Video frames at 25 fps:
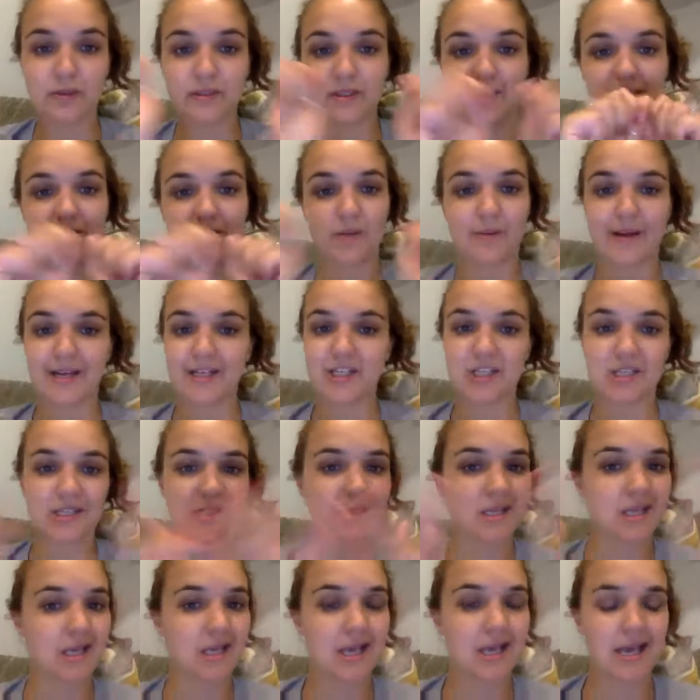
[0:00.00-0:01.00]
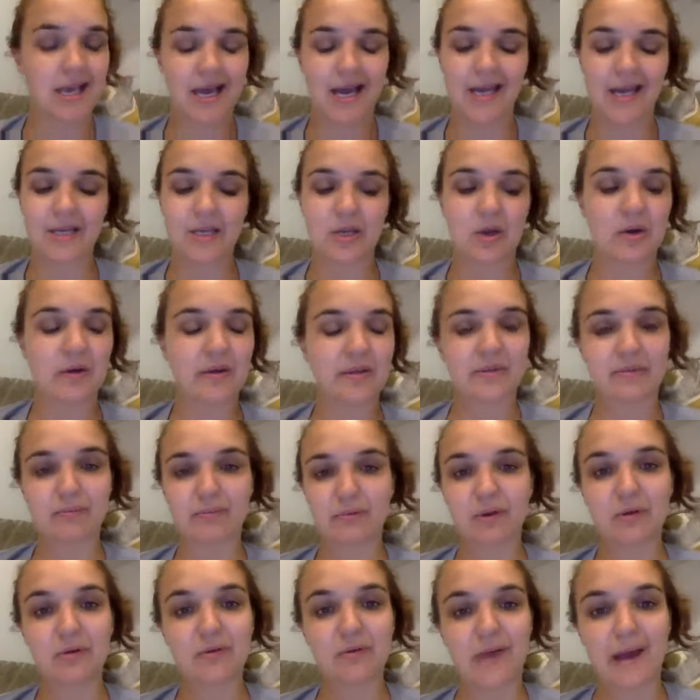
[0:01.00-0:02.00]
And so I go
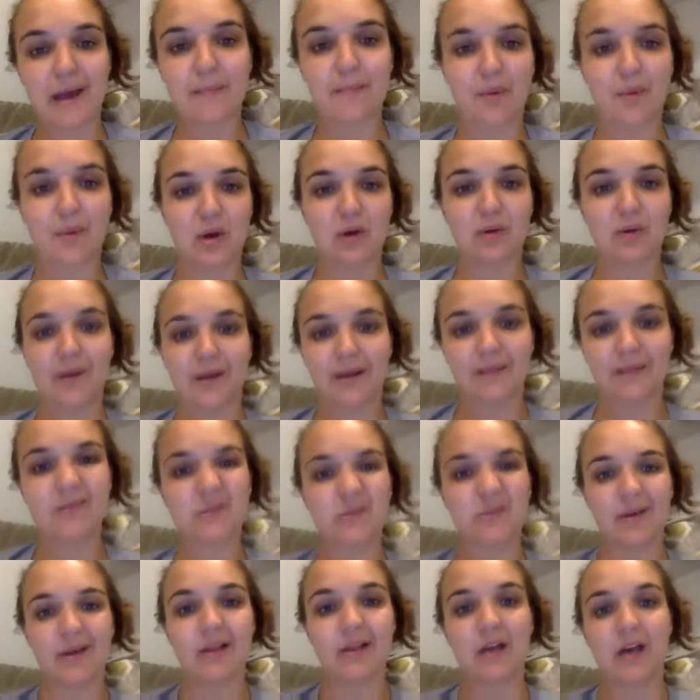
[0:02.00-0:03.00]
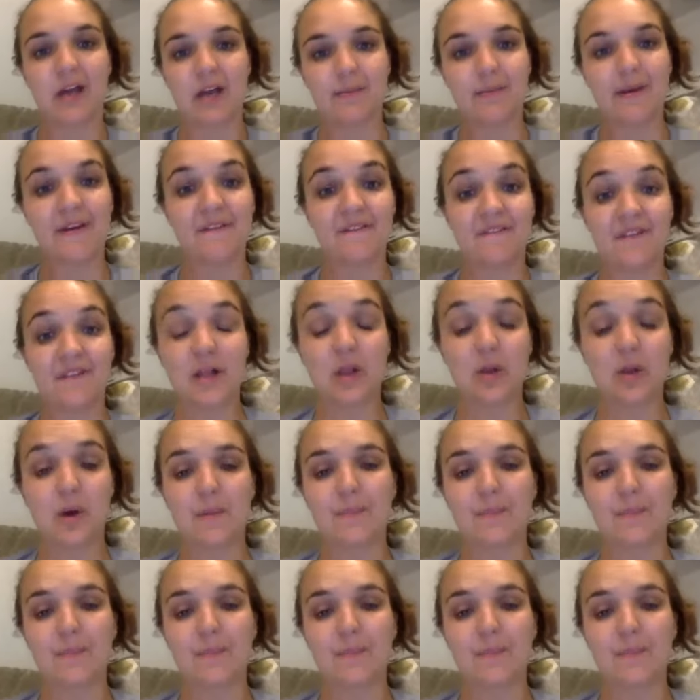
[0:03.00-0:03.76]
through that book when I'm doing a lot of my follow-up.